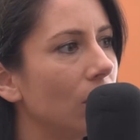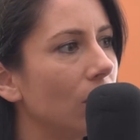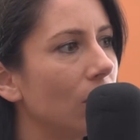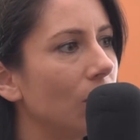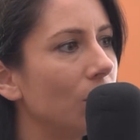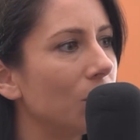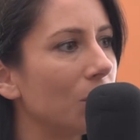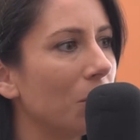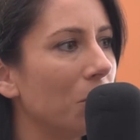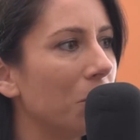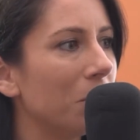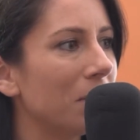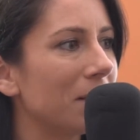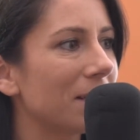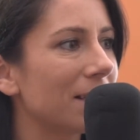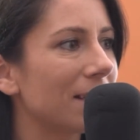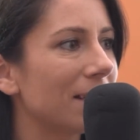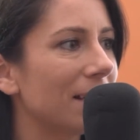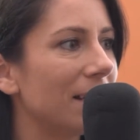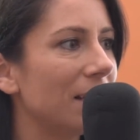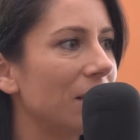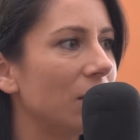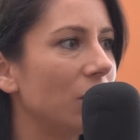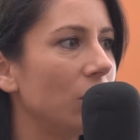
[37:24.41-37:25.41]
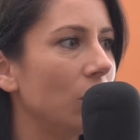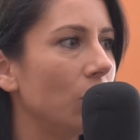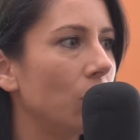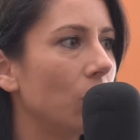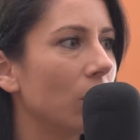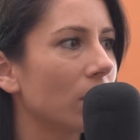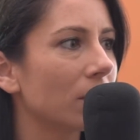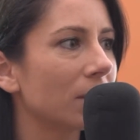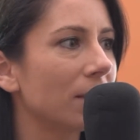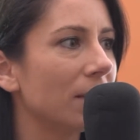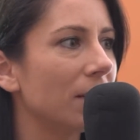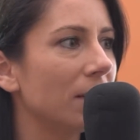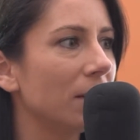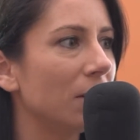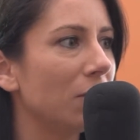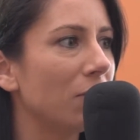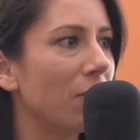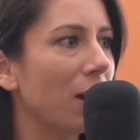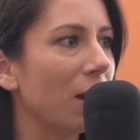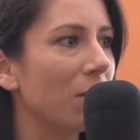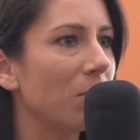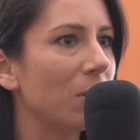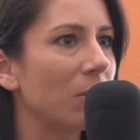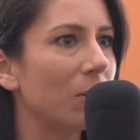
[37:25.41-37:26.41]
was always, you know, worked in an
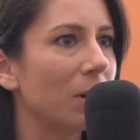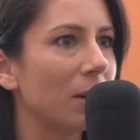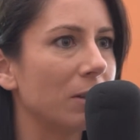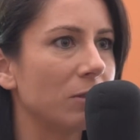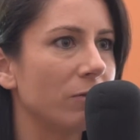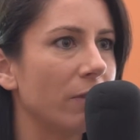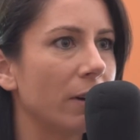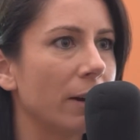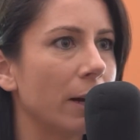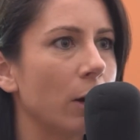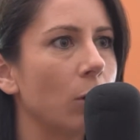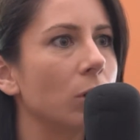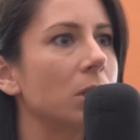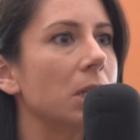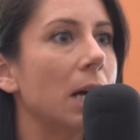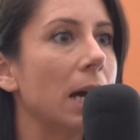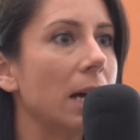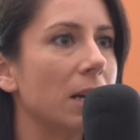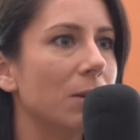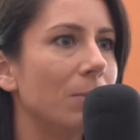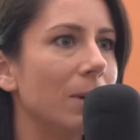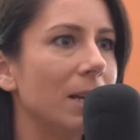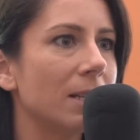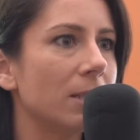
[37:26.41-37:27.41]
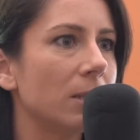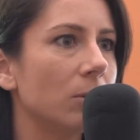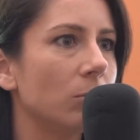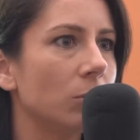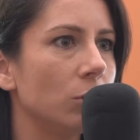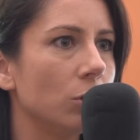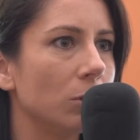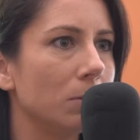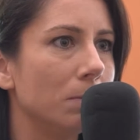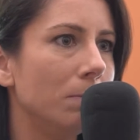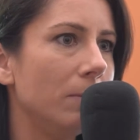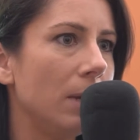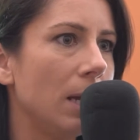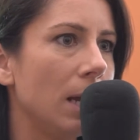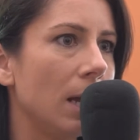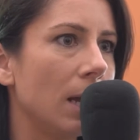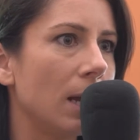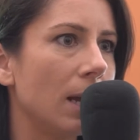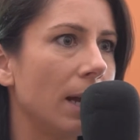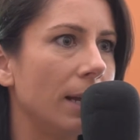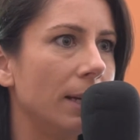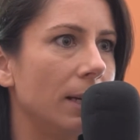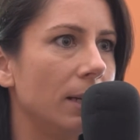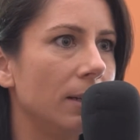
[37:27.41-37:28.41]
environment where I was very autonomous. It was just
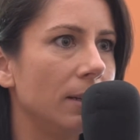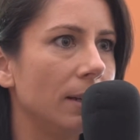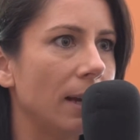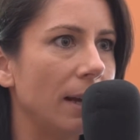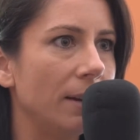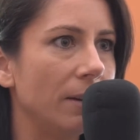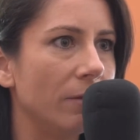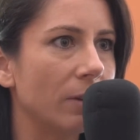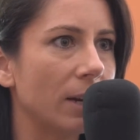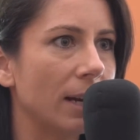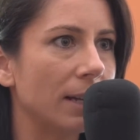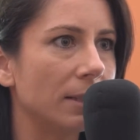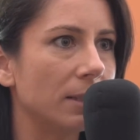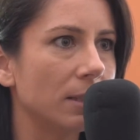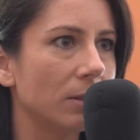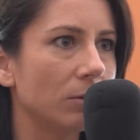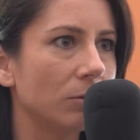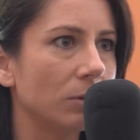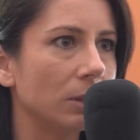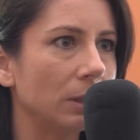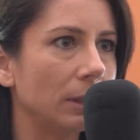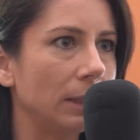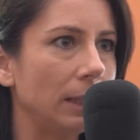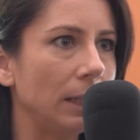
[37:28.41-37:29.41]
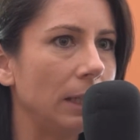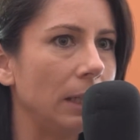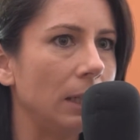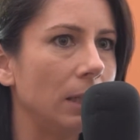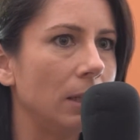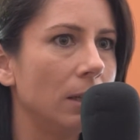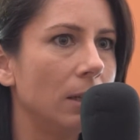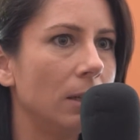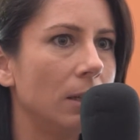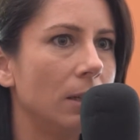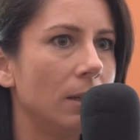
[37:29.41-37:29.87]
me. I didn't, I never had to really